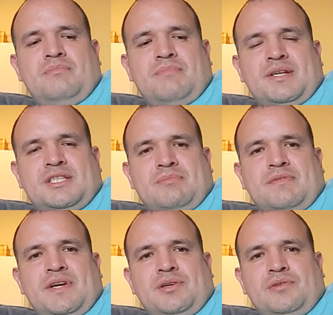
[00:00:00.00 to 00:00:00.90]
messed up the
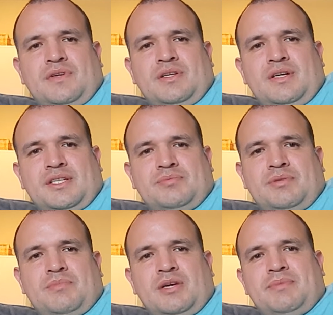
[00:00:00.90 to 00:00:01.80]
Vancouver Canucks with
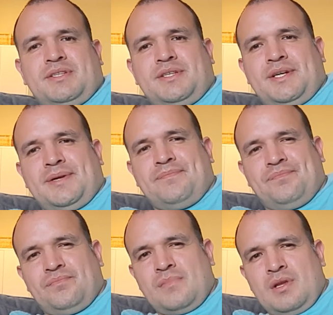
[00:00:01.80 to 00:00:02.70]
Mark Messier.
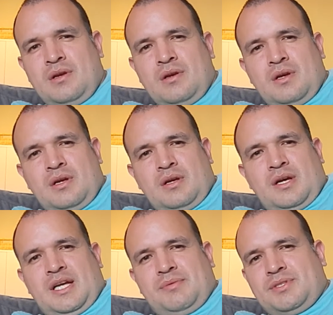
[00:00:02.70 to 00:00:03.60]

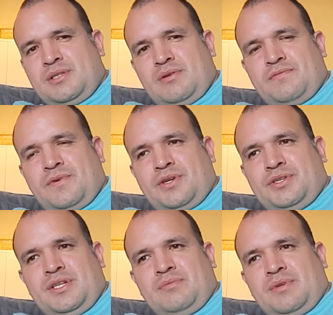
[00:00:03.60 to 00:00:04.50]
And it was so
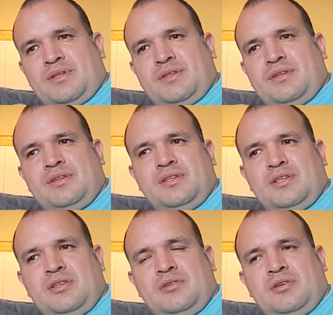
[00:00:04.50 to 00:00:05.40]
unfortunate with
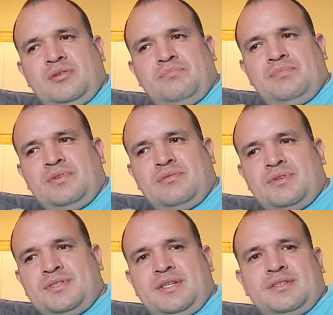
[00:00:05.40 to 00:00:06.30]
the
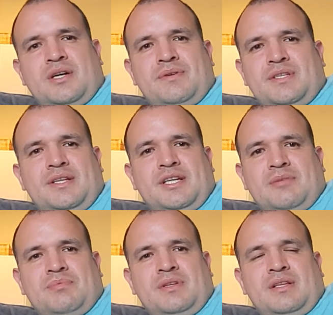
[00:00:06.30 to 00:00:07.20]
Grizzlies always ending
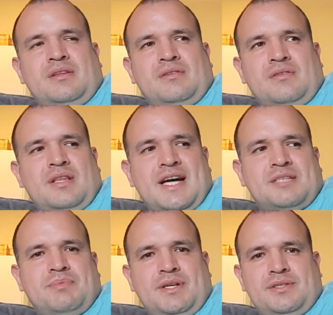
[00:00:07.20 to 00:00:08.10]
up in
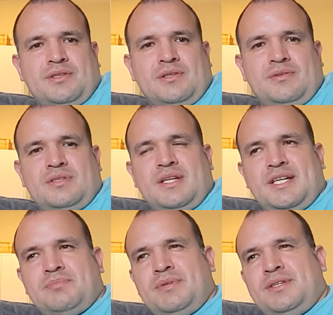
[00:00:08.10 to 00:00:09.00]
last place or close to
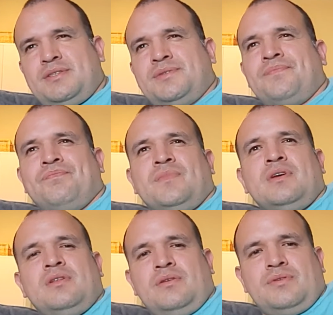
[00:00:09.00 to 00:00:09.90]
last place,
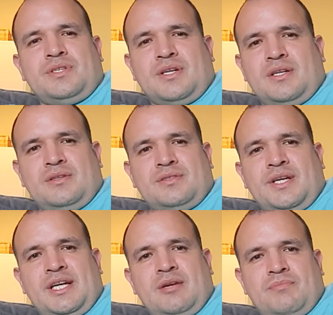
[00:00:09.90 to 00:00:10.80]
losing all those
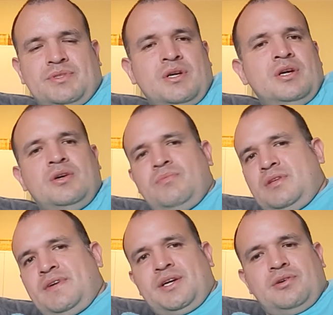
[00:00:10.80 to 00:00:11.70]
games, with the
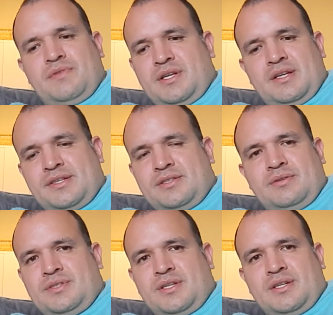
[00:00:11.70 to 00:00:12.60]
Vancouver Canucks
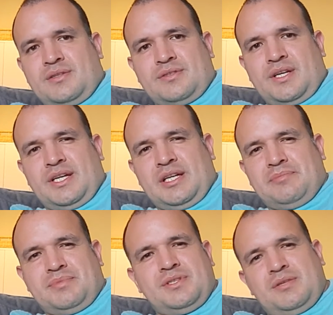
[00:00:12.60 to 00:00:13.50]
losing all those
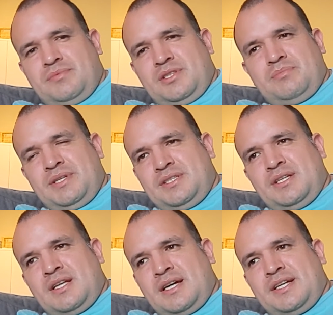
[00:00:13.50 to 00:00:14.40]
games, and with the BC
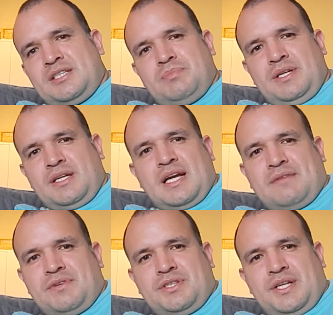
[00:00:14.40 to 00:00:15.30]
Lions being an average